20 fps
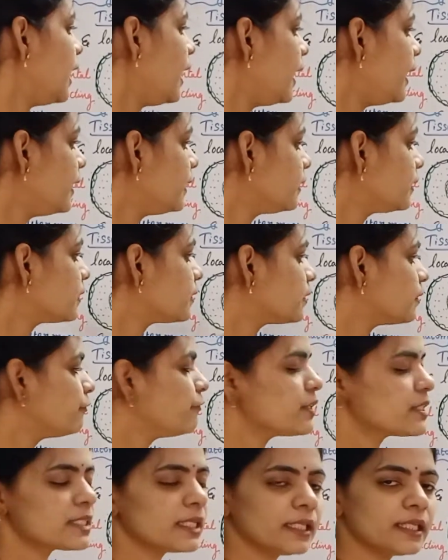And if
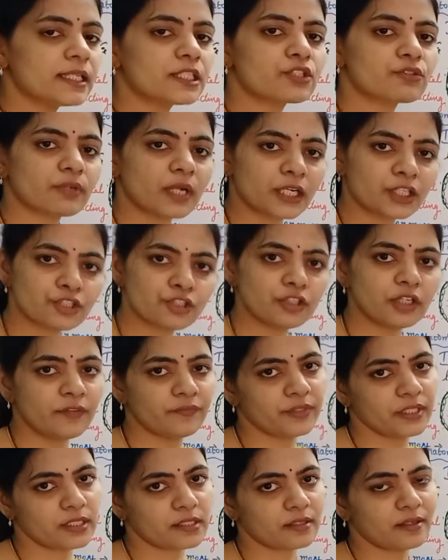you see the structure
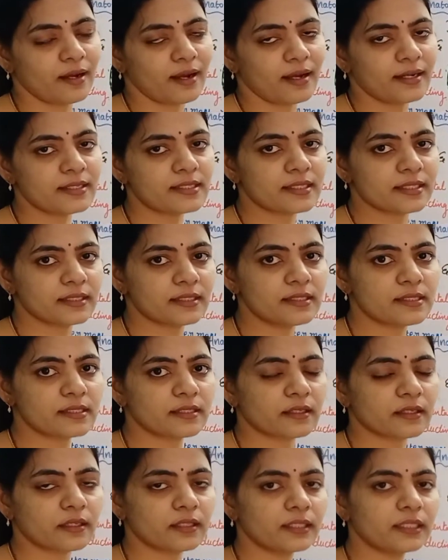of these guard
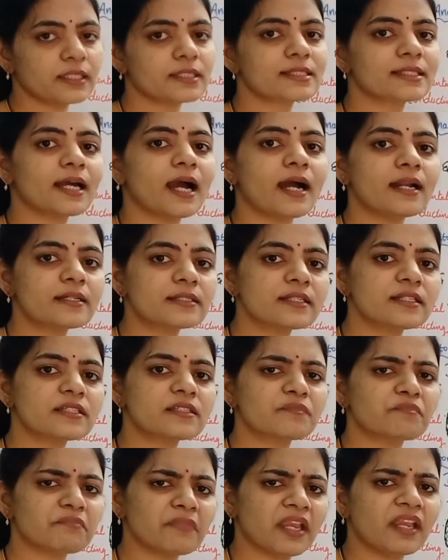
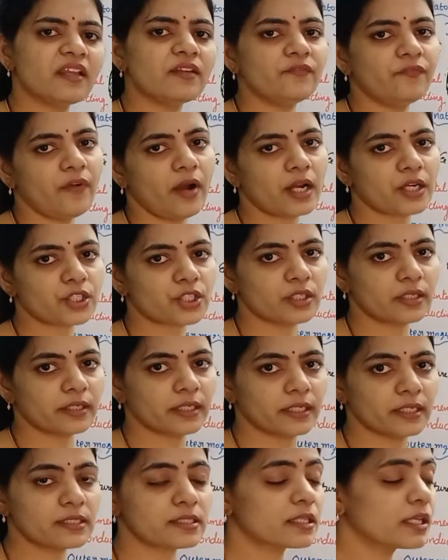cells' main function
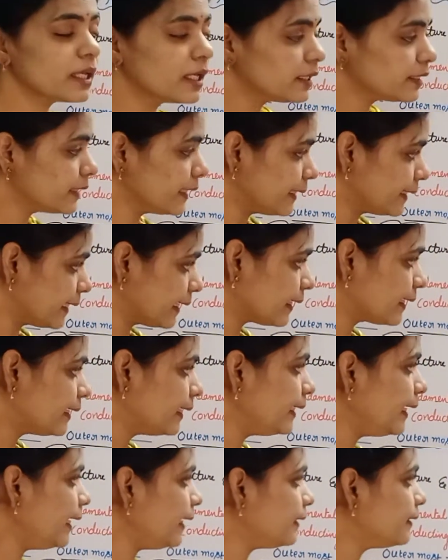is they
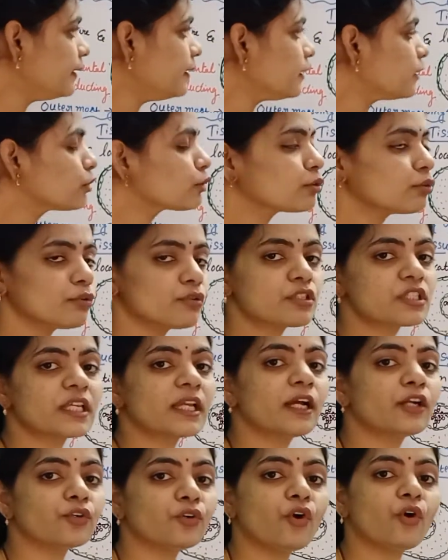regulate the
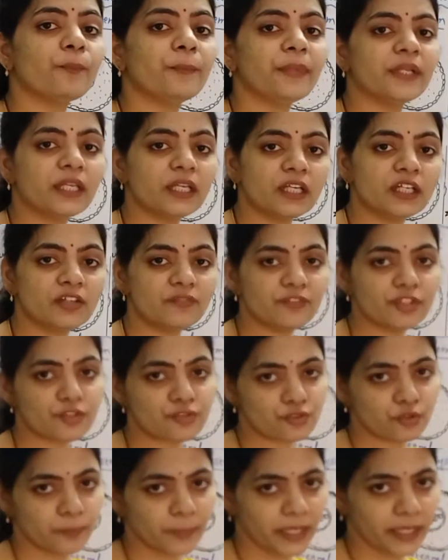closing and opening of the
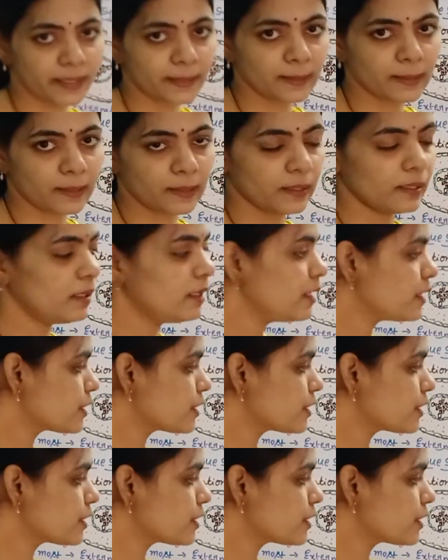stomata.